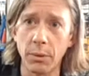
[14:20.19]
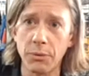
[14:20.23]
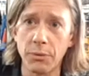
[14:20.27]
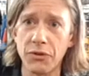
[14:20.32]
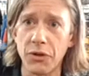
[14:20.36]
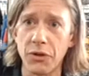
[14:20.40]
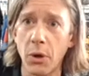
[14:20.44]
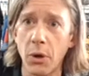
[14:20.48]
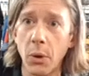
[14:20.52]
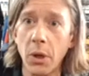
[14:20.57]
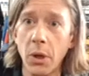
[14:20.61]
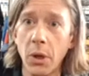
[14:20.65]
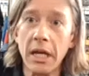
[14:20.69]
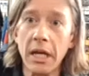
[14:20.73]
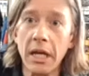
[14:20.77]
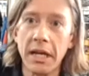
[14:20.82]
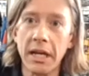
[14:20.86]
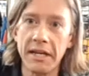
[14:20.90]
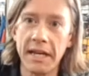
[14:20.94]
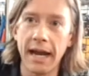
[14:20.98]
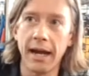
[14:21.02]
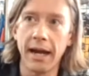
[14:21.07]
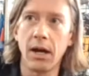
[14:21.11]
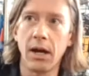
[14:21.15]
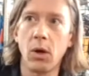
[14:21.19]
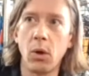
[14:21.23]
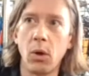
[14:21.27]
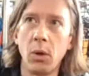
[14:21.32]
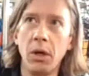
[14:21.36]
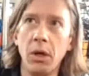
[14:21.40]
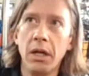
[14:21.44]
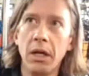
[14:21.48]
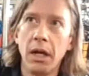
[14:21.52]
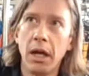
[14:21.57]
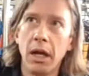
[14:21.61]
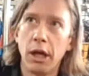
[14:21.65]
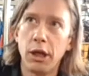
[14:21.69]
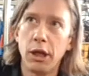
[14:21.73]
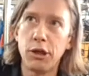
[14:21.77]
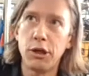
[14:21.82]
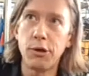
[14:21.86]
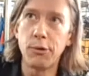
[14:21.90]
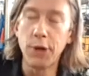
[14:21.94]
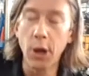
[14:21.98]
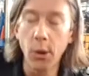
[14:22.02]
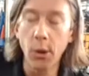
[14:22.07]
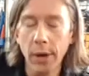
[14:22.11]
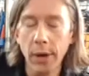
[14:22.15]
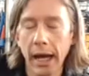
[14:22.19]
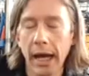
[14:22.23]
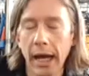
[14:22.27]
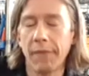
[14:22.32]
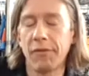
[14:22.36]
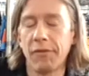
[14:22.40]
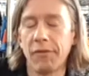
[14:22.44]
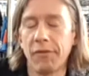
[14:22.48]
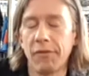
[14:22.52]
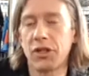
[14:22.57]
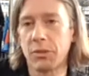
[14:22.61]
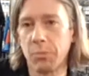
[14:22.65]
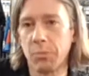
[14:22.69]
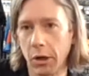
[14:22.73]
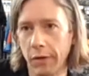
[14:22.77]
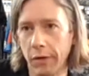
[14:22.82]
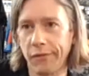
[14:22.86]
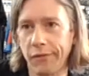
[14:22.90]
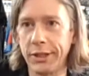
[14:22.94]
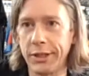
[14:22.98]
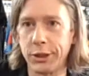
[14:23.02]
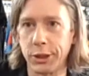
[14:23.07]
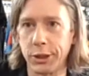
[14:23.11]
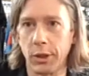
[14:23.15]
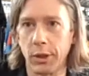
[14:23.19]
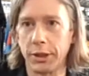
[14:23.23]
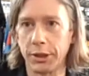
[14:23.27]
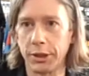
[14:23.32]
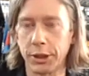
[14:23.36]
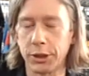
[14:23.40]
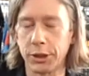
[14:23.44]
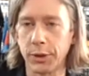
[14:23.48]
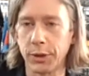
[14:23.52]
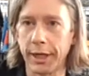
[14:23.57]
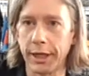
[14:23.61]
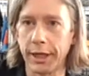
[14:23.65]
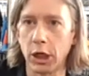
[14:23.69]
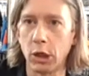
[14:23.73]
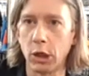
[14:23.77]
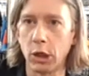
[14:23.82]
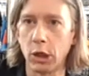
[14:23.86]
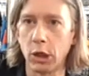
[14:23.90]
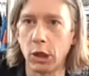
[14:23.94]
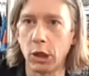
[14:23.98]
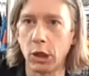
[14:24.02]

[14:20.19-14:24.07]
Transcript: So now you don't have the smart feature on your trainer,